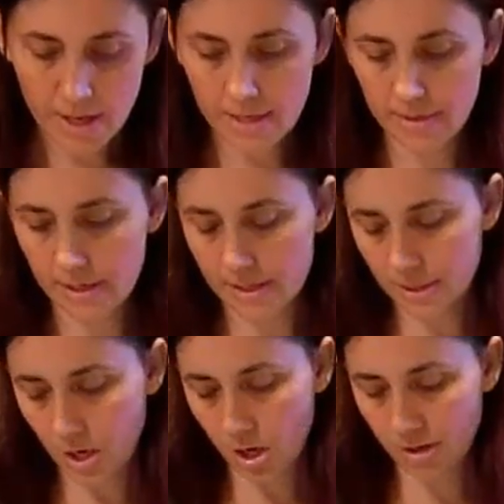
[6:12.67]
And these
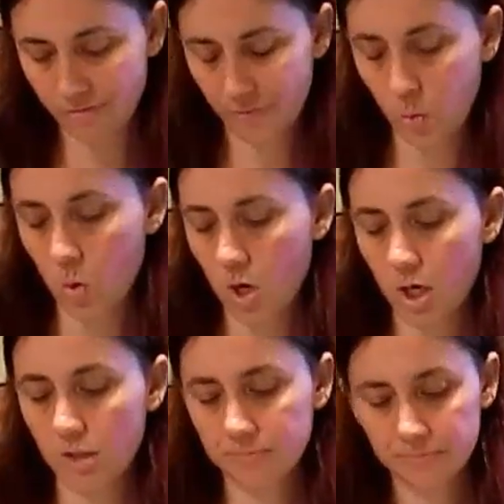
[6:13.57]
are
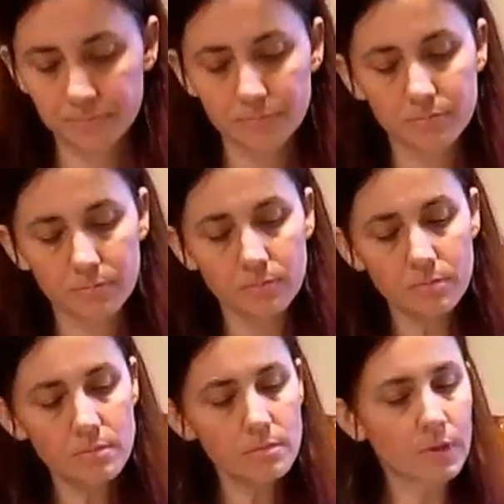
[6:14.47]
for
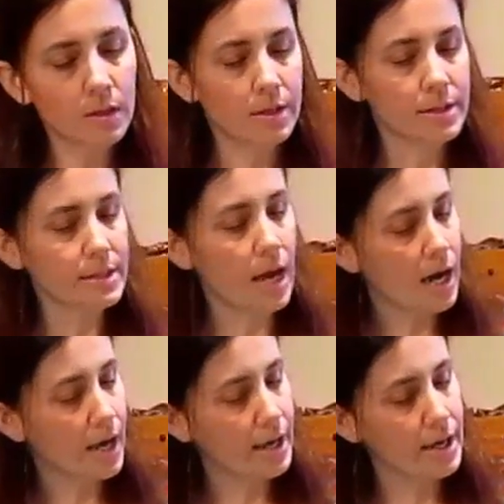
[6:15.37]

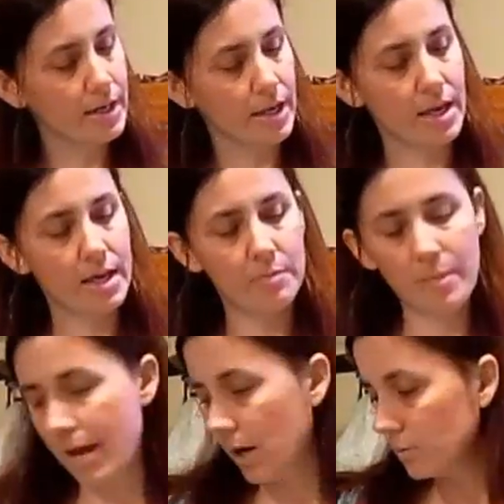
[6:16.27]
Tide and
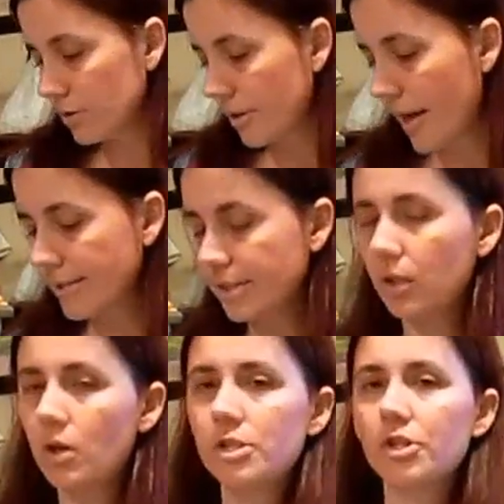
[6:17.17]
Bounce, so that's
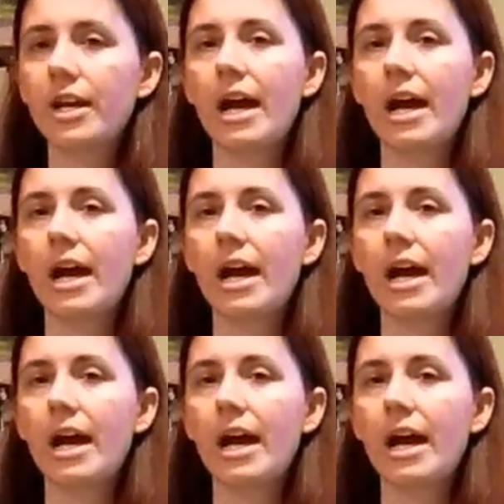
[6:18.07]
laundry.